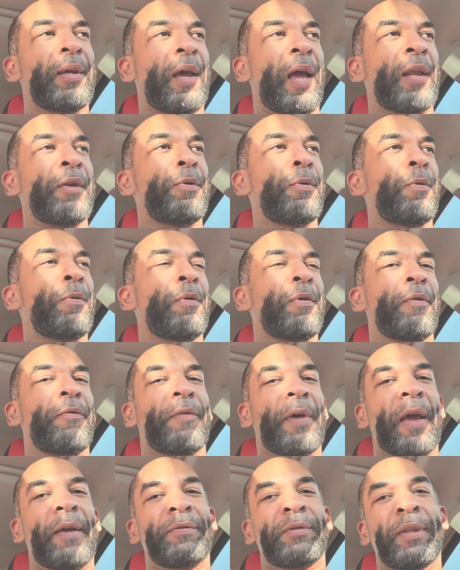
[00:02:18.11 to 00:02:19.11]
I knew a
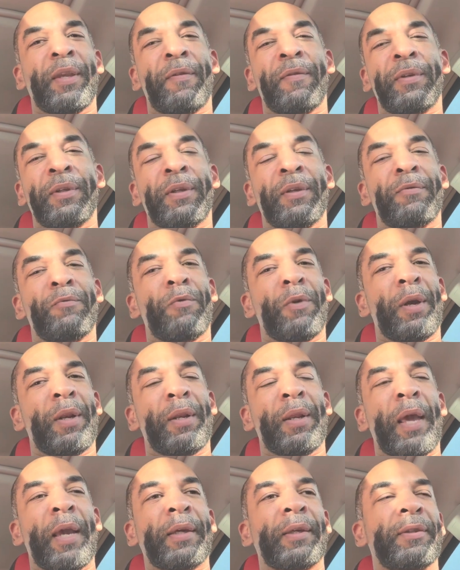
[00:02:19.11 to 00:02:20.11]
5.7 could
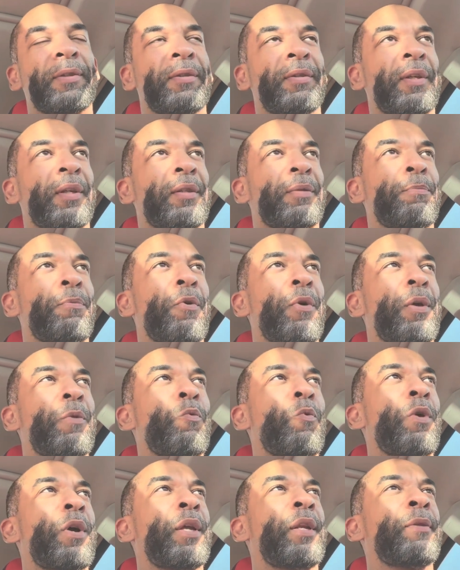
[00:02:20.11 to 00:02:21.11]
run like a
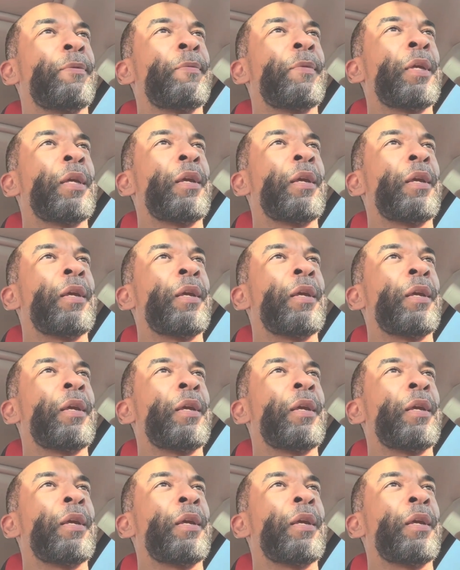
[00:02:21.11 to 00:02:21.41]
6.1.